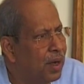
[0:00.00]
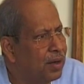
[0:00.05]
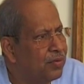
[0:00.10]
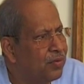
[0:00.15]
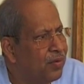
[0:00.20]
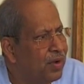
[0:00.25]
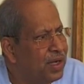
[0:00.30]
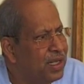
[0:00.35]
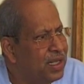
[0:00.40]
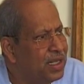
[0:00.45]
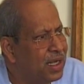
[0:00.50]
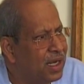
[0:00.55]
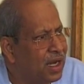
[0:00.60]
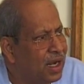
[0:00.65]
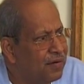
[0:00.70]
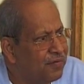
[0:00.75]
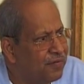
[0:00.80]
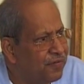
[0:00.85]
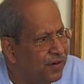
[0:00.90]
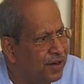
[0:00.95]
But when he
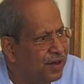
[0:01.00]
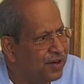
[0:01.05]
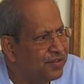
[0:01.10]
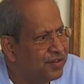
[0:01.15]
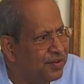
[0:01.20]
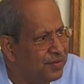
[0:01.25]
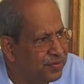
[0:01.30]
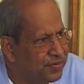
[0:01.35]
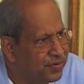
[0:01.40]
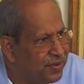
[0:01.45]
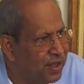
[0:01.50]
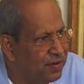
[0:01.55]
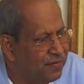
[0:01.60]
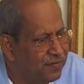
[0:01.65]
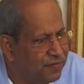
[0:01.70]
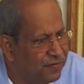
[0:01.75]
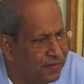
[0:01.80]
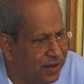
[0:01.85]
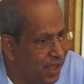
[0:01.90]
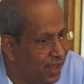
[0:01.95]
confronts
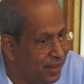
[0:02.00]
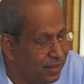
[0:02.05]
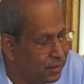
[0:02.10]
himself